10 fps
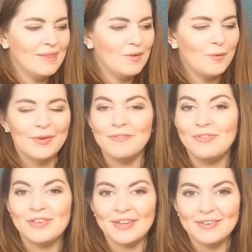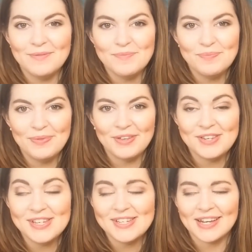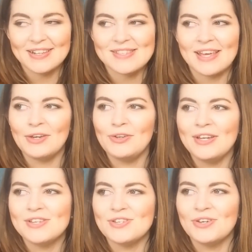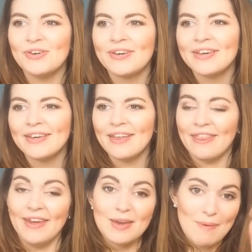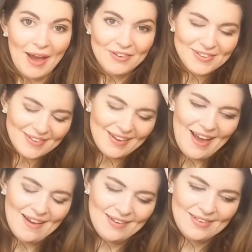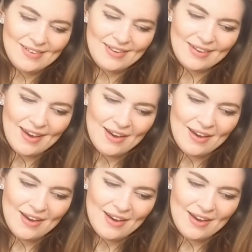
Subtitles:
all of the details that you need to think about. And